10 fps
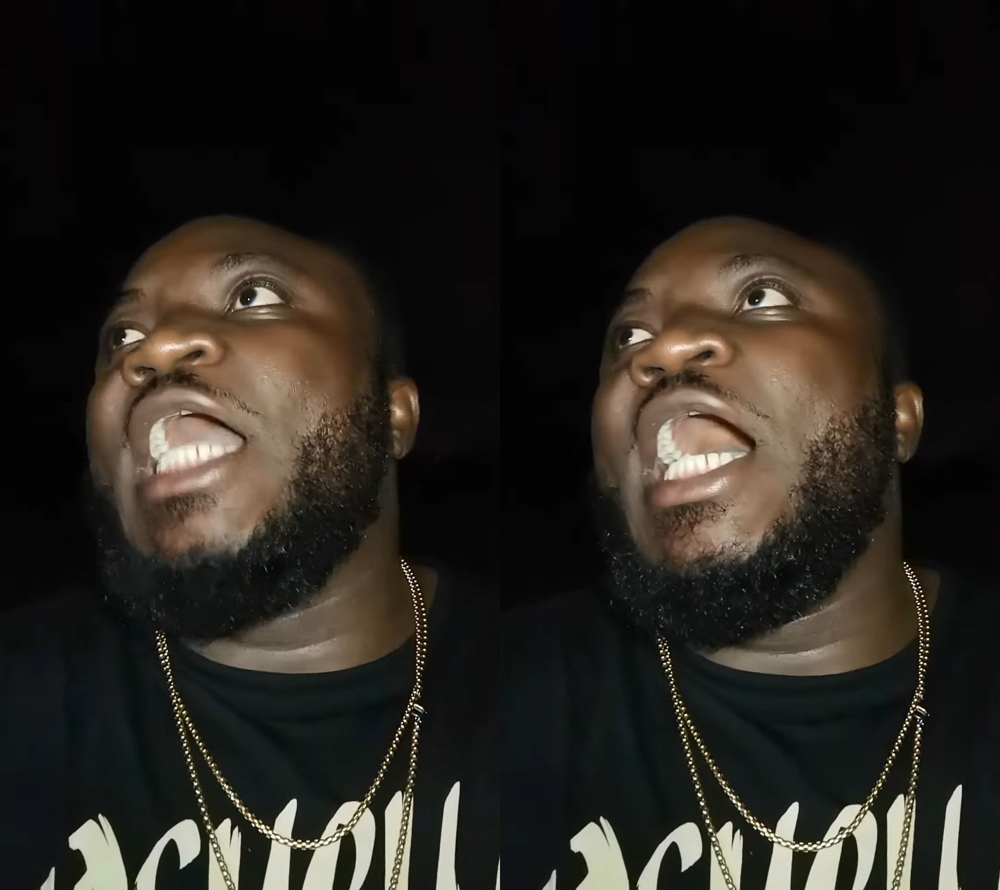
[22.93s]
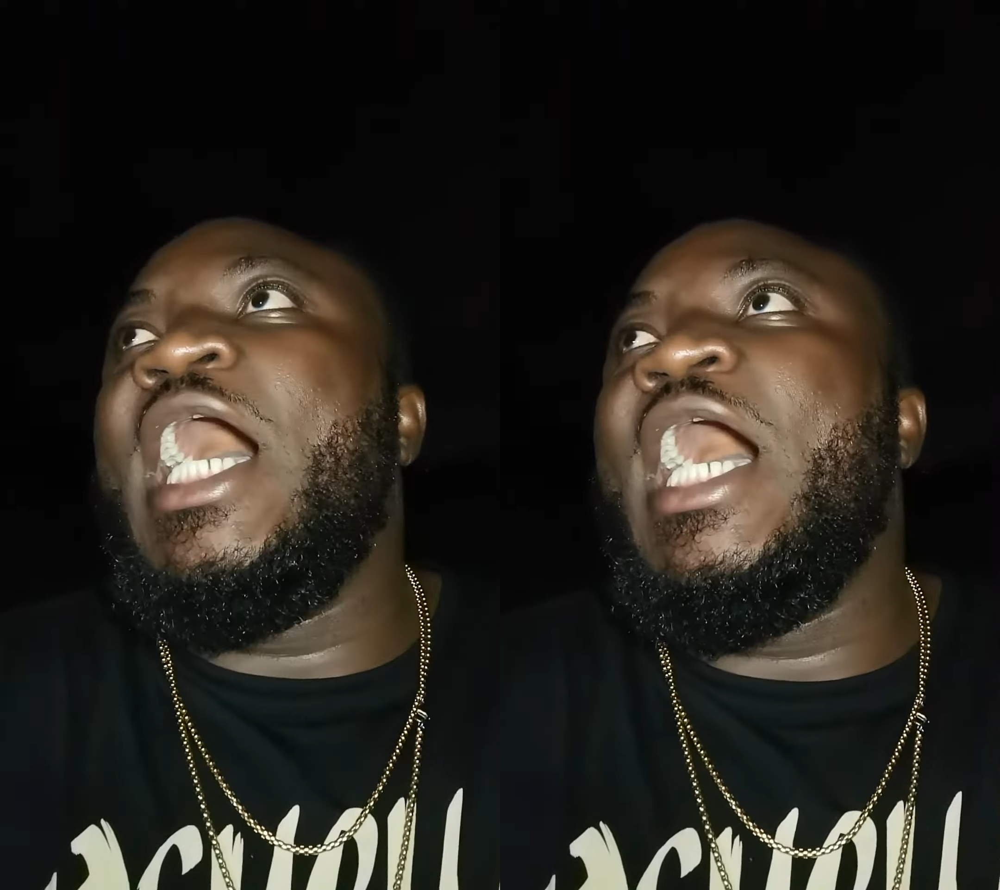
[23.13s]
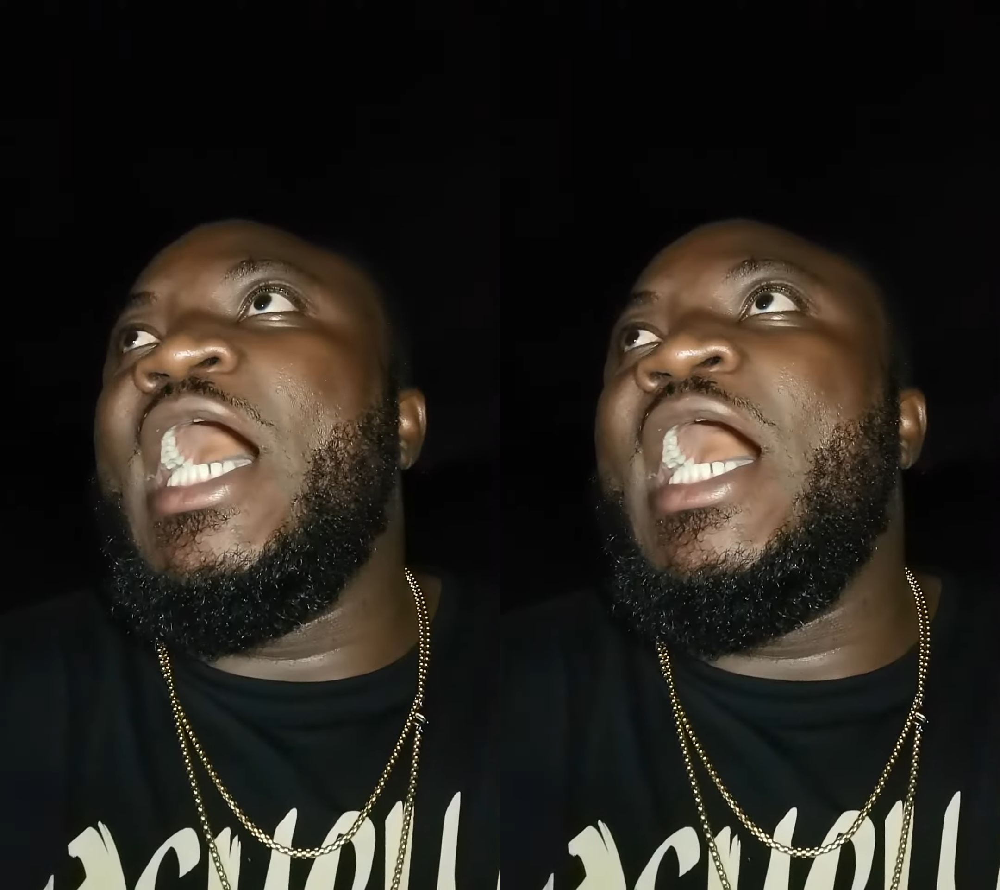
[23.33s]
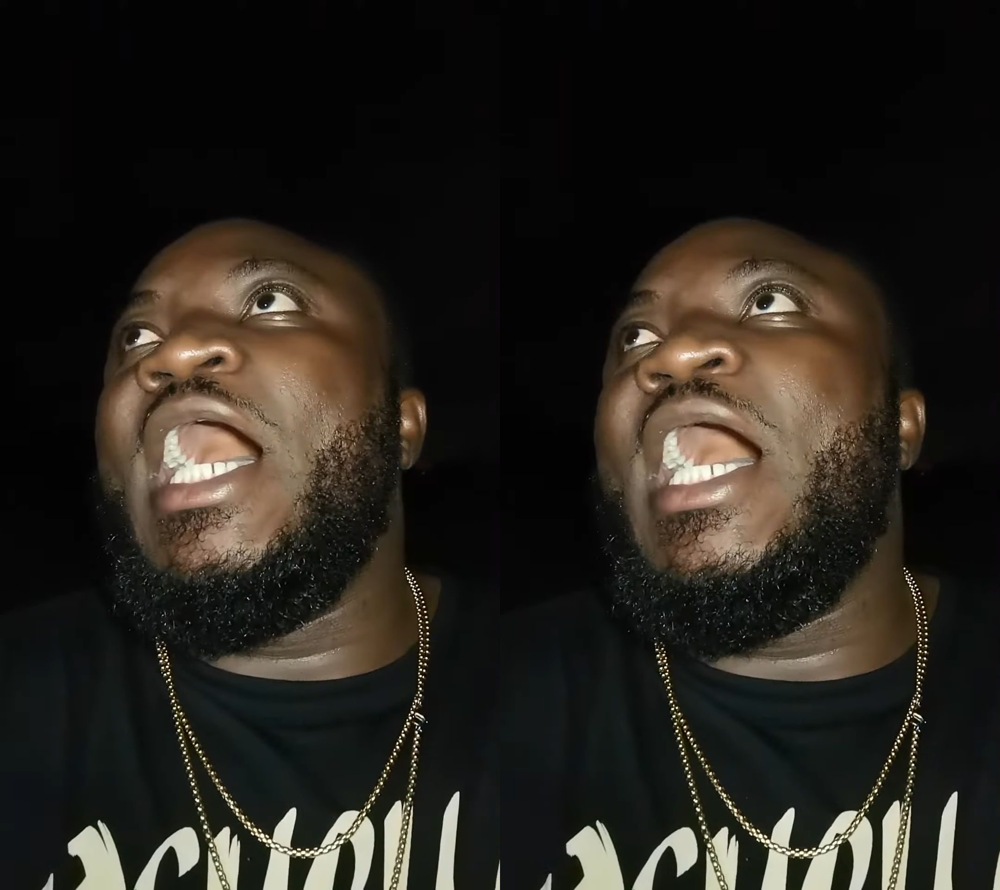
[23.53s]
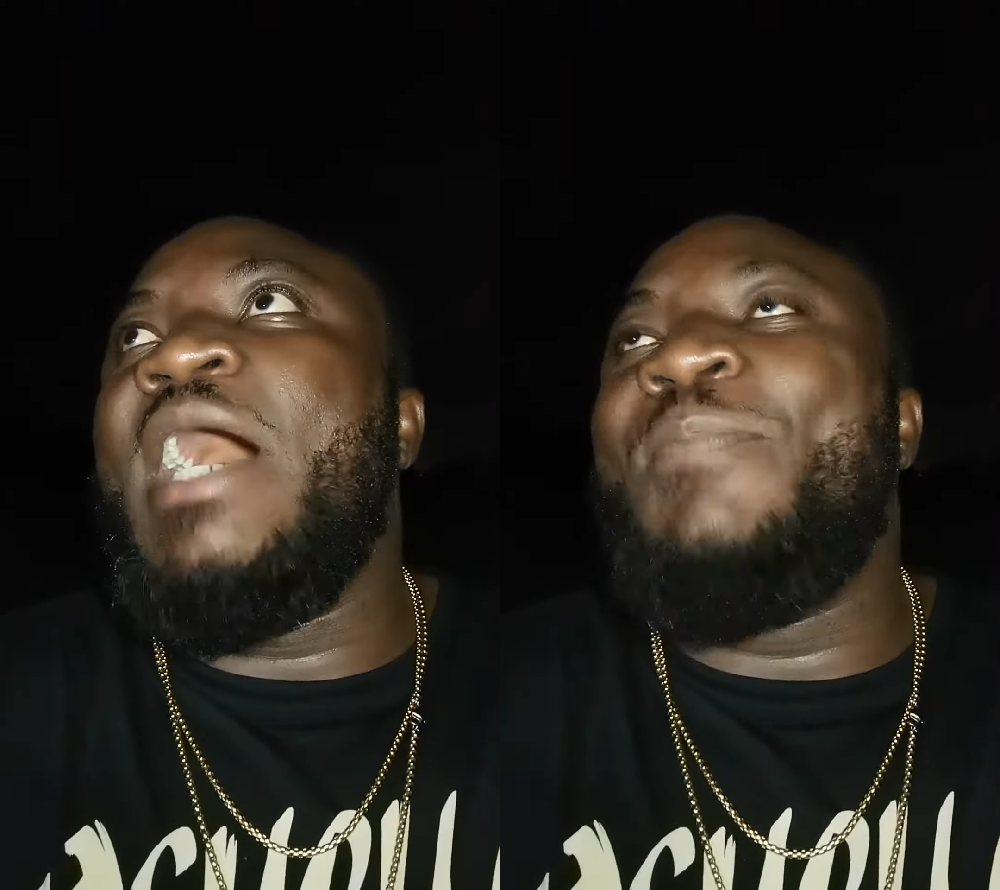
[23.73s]

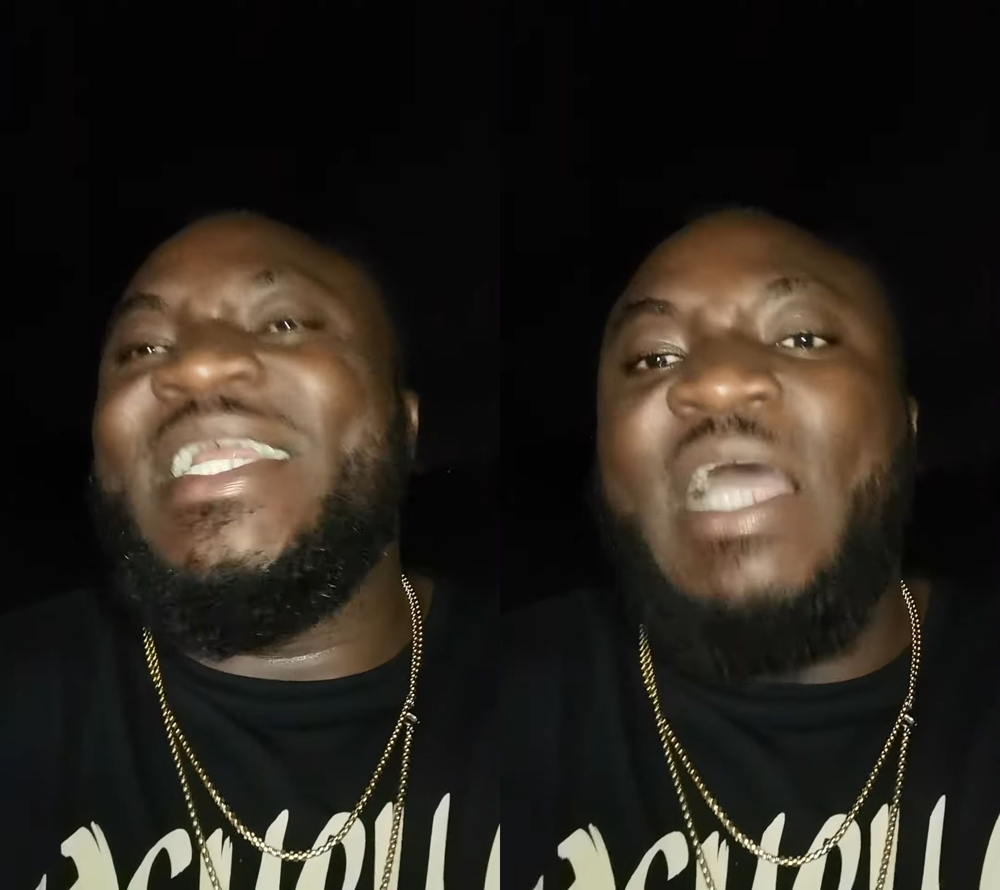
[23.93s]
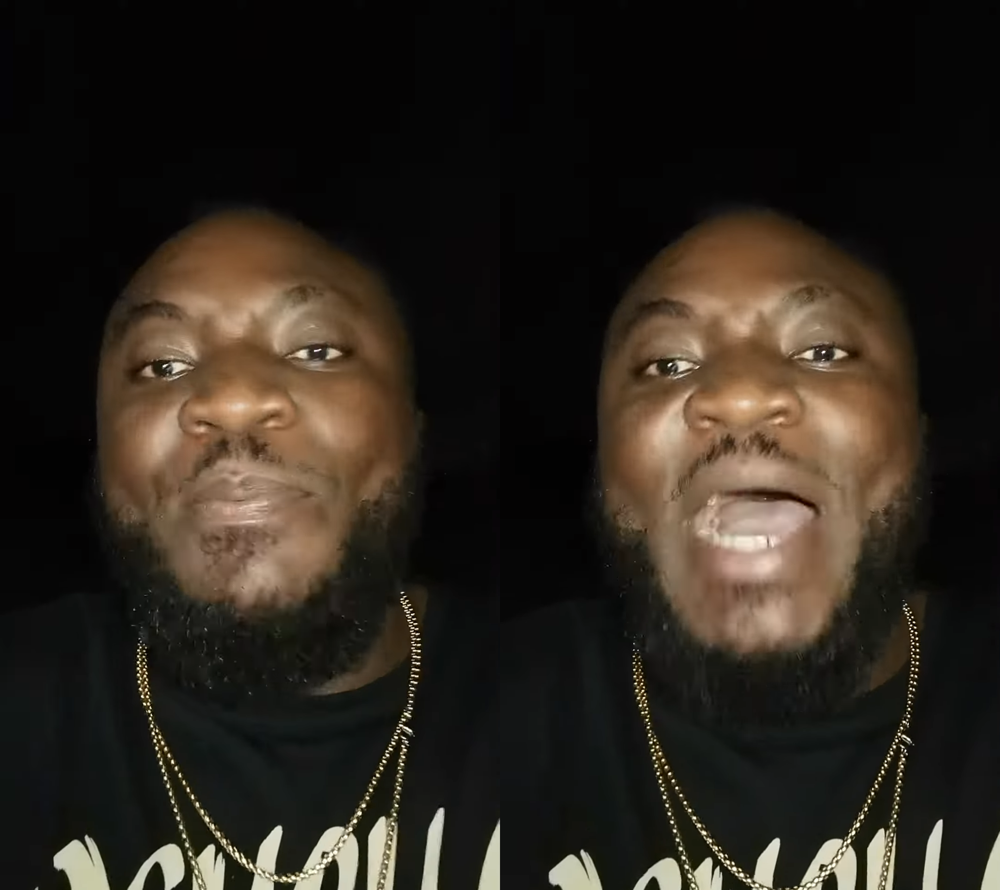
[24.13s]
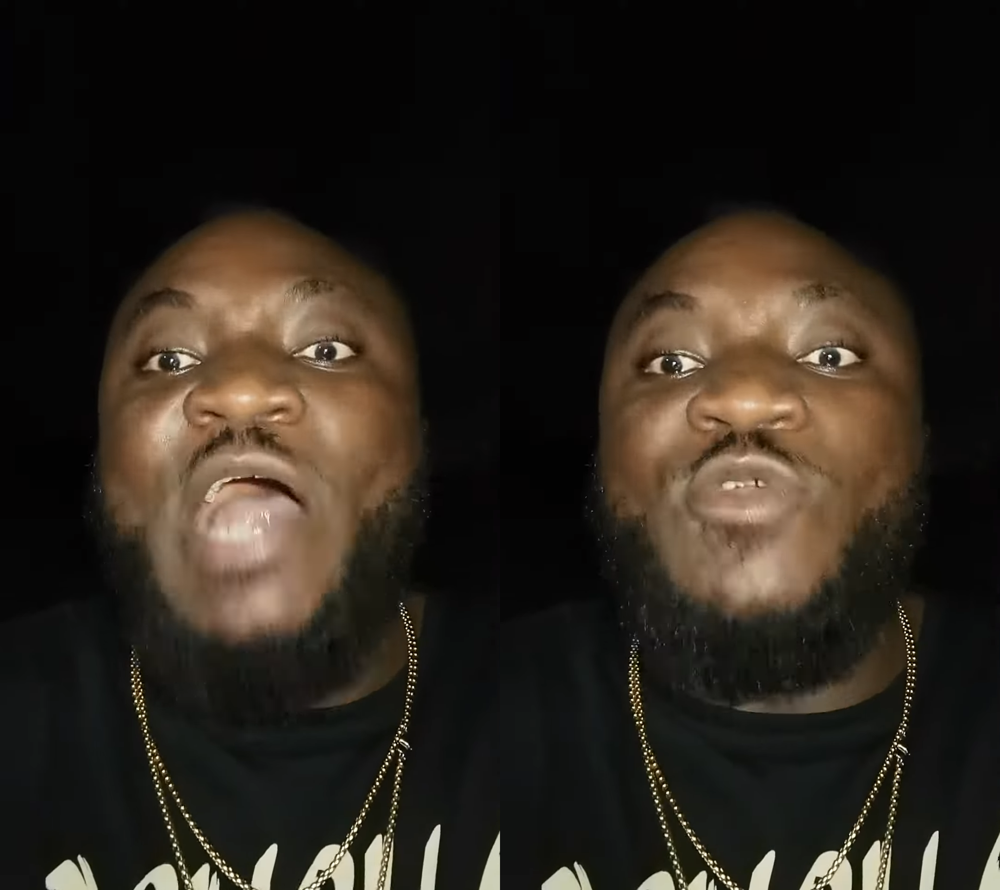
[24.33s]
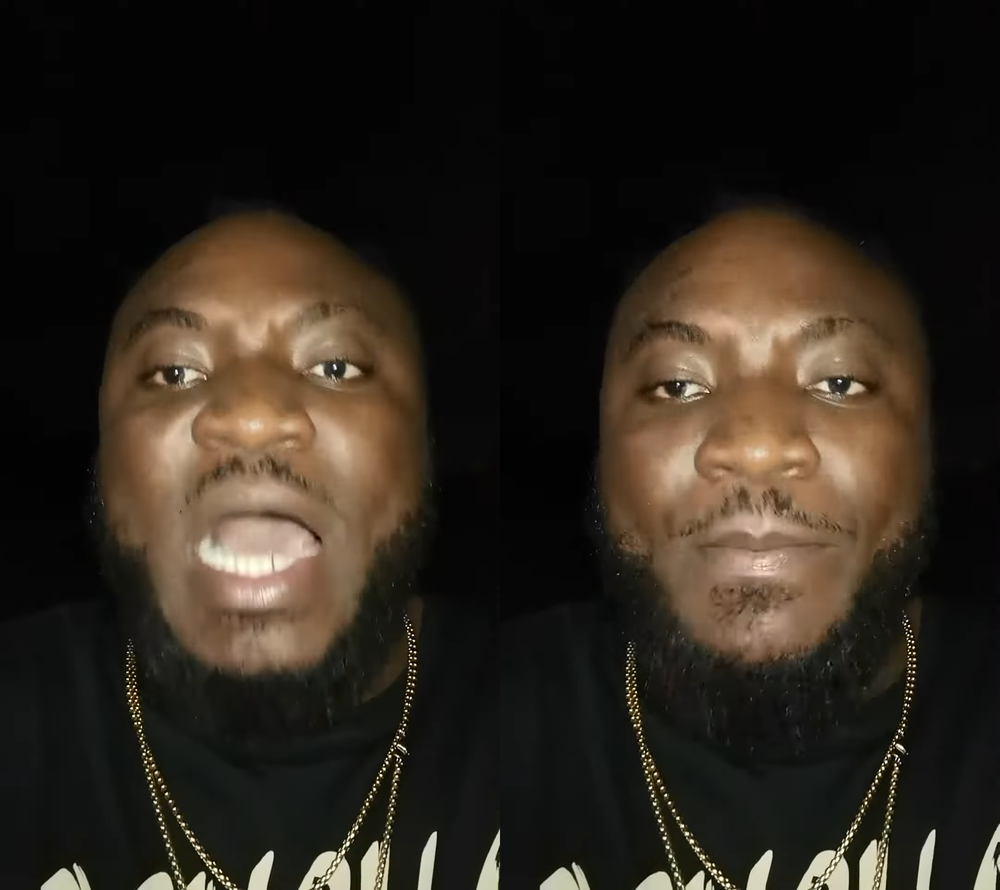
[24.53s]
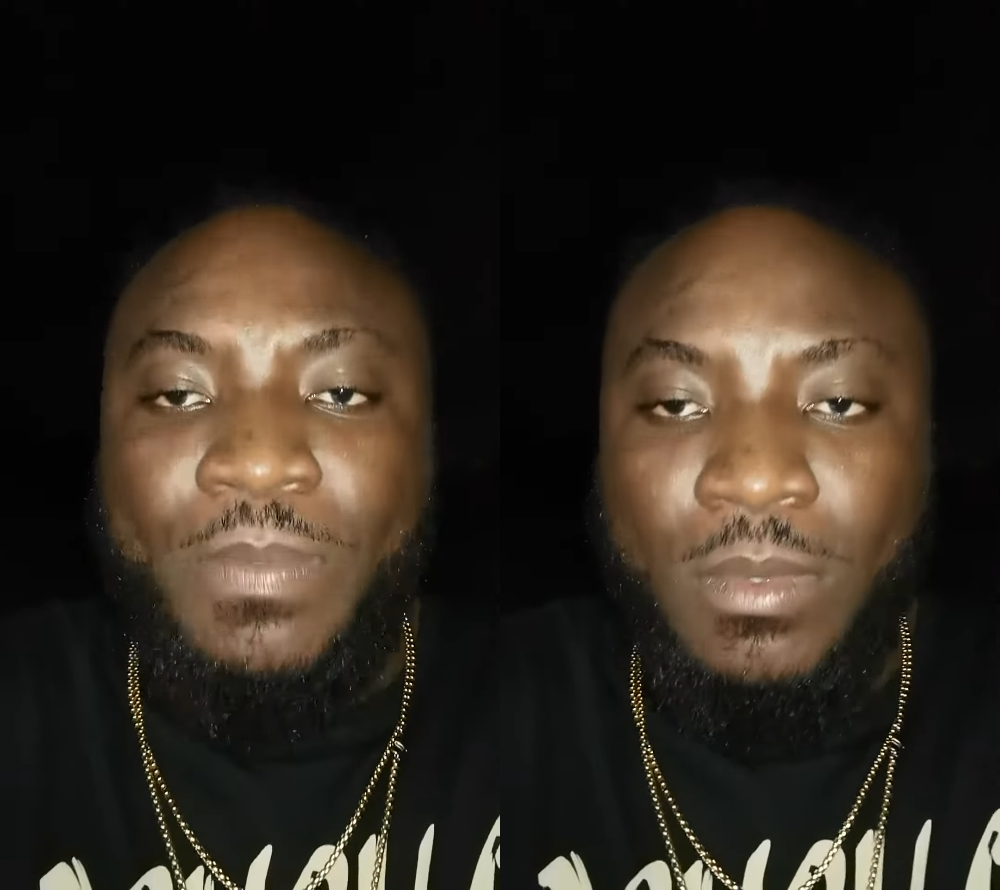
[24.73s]
patapa
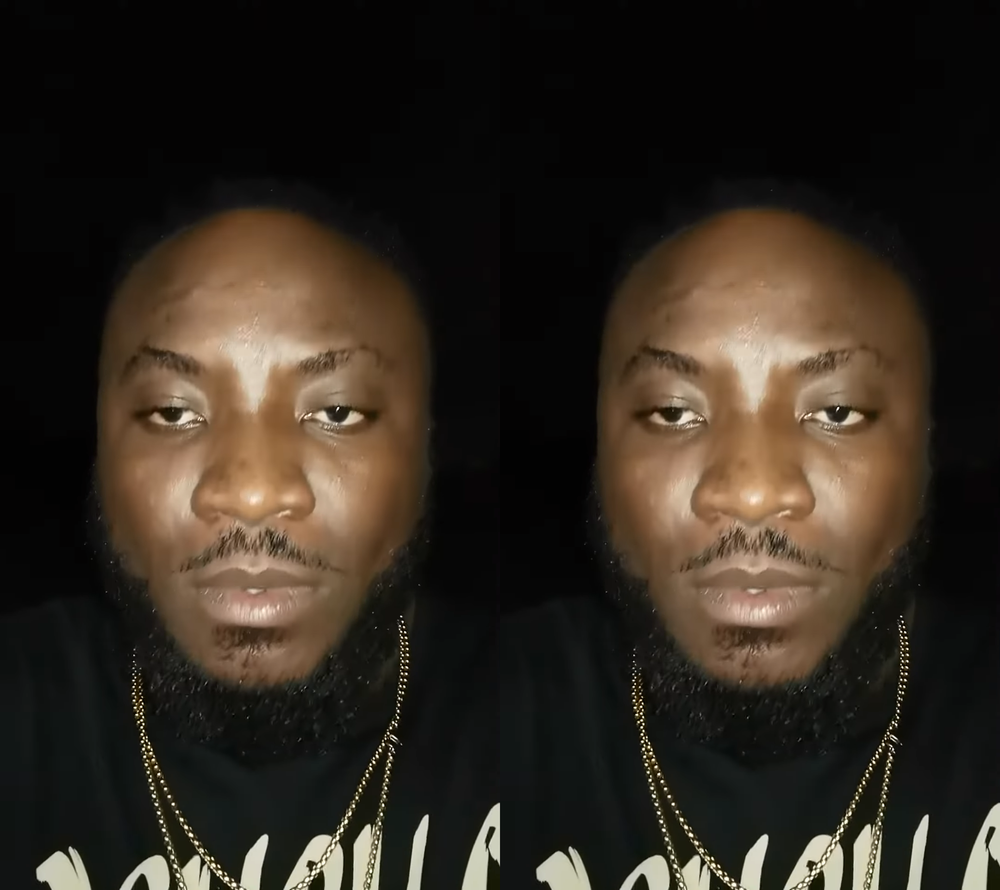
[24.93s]
rap.